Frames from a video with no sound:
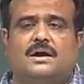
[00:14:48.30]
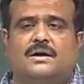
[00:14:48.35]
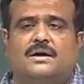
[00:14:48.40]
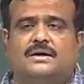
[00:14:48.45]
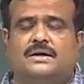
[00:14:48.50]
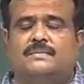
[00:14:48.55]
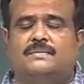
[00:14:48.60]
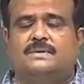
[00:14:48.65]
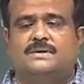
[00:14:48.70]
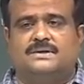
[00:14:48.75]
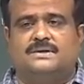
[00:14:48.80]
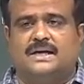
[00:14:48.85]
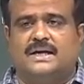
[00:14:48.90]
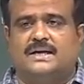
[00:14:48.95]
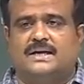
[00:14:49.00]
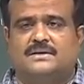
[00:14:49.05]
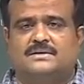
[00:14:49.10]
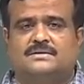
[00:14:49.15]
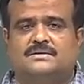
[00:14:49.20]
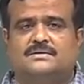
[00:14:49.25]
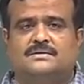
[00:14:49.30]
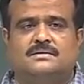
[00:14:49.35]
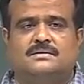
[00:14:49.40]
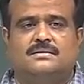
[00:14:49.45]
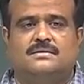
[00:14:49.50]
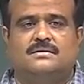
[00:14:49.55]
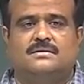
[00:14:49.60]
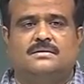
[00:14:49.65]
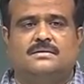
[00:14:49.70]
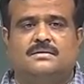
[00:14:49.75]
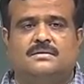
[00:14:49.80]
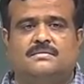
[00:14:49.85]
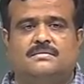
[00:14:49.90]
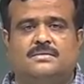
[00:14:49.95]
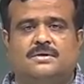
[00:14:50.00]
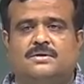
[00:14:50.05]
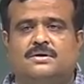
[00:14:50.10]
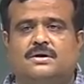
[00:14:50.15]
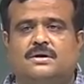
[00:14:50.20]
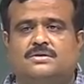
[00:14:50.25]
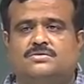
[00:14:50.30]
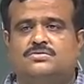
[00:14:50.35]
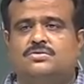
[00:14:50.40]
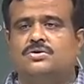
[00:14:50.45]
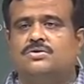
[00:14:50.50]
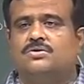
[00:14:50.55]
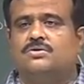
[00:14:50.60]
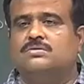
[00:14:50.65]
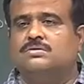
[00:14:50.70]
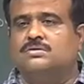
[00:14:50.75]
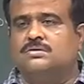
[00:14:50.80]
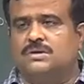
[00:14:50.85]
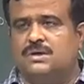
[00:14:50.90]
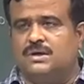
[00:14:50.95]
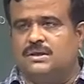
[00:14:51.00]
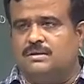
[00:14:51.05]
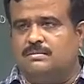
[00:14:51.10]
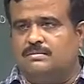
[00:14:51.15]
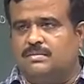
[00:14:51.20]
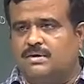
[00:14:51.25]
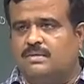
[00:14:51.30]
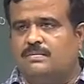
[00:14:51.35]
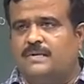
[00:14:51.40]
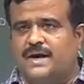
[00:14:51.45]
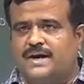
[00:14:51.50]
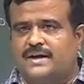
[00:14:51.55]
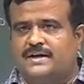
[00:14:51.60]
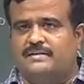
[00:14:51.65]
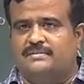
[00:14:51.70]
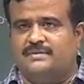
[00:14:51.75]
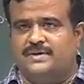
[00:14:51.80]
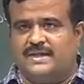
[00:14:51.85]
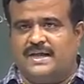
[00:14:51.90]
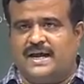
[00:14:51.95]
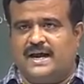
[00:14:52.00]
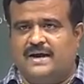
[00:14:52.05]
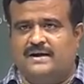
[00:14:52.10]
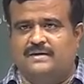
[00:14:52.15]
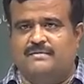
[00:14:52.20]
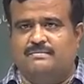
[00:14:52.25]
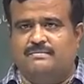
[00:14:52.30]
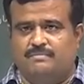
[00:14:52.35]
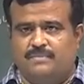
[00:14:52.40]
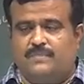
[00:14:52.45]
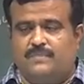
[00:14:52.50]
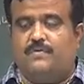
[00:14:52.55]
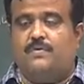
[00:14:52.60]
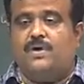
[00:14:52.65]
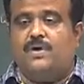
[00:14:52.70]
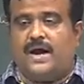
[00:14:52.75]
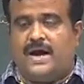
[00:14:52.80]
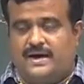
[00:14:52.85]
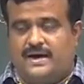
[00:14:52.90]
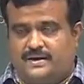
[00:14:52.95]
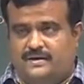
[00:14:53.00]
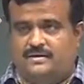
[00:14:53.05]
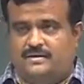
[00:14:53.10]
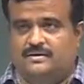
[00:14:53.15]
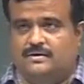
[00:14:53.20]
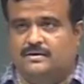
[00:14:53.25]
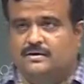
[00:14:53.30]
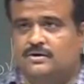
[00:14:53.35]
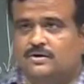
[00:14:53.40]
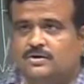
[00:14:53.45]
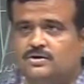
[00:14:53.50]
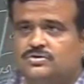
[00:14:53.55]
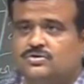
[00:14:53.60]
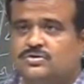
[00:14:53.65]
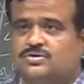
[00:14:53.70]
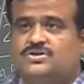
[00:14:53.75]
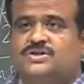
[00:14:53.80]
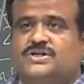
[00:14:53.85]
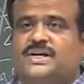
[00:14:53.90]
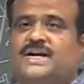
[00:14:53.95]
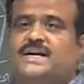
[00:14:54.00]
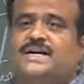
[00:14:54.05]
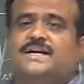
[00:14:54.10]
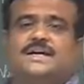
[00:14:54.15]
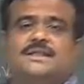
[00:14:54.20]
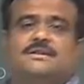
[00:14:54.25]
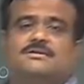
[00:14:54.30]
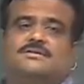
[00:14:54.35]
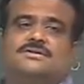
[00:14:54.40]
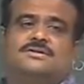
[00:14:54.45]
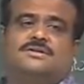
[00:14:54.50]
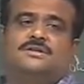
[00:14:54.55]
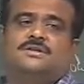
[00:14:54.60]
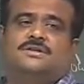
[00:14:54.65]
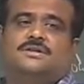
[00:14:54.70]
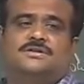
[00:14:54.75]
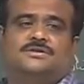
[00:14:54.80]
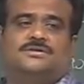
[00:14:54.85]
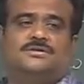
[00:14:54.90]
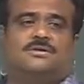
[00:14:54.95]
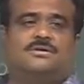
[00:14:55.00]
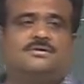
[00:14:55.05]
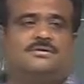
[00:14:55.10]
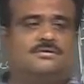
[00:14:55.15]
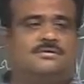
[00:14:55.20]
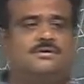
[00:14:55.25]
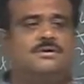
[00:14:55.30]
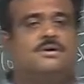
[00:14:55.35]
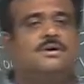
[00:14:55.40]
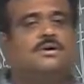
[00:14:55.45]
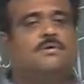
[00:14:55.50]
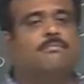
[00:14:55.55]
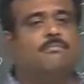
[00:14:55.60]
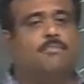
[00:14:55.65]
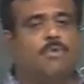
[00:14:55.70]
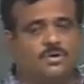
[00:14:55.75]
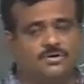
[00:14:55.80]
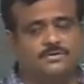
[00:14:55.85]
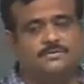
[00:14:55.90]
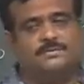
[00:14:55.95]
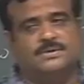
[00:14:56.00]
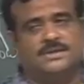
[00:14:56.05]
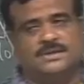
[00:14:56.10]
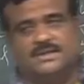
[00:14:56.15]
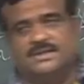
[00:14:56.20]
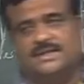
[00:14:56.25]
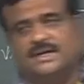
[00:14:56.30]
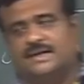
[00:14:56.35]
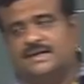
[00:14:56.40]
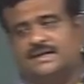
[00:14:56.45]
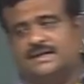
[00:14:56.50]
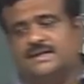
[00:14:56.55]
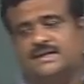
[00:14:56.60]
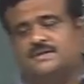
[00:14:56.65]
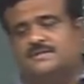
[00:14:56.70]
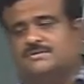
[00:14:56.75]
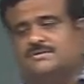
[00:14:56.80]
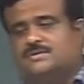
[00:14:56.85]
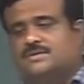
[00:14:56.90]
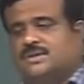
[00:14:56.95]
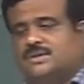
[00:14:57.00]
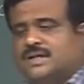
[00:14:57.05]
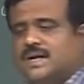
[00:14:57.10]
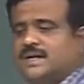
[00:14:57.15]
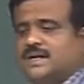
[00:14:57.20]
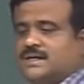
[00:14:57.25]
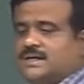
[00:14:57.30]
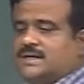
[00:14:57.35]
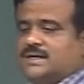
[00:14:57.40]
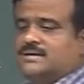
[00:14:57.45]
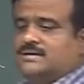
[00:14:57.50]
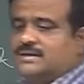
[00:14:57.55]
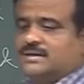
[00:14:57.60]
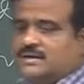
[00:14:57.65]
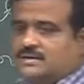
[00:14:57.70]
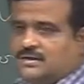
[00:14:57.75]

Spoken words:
table size, because we do not know the number of item in hand beforehand. So, static allocation is not possible in that case. So, in that case the